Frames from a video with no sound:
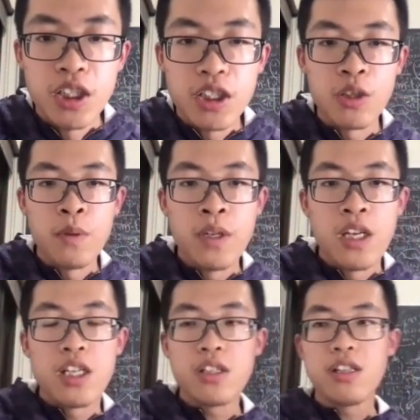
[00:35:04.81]
So
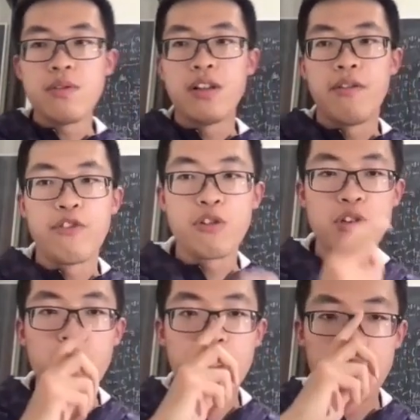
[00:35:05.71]
in terms of
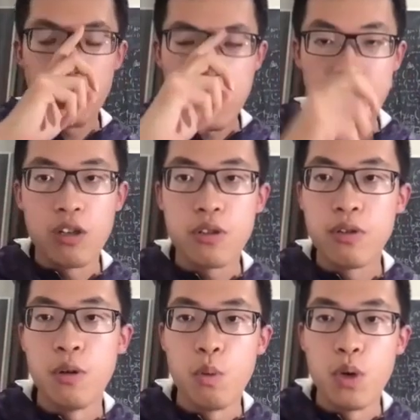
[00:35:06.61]
future works we are going
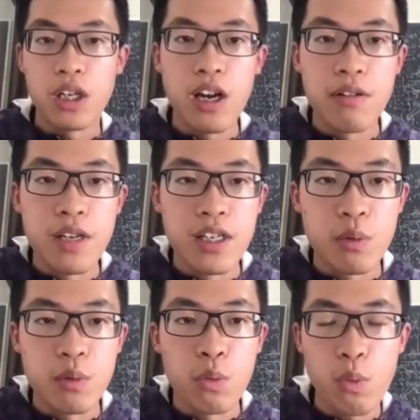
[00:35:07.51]
to work on is
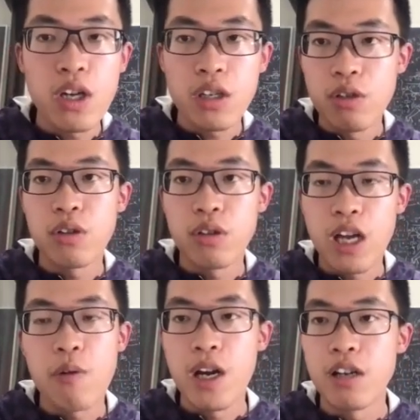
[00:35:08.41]
we are going to
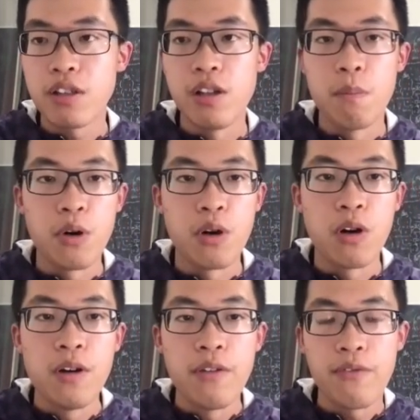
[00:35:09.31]
carry out a
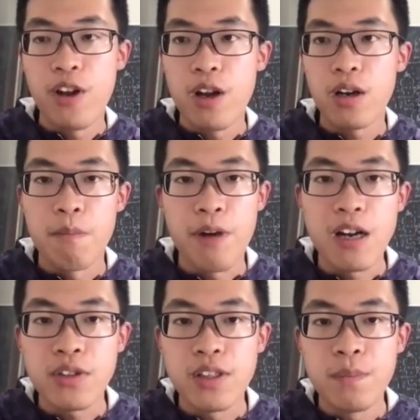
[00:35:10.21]
more fair
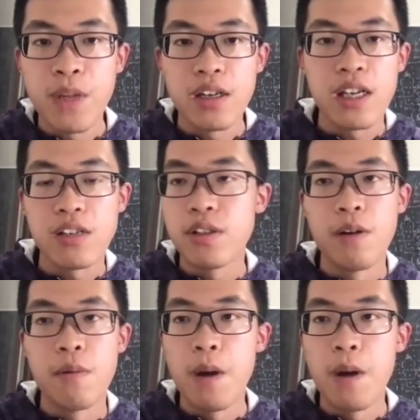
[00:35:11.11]
comparison against a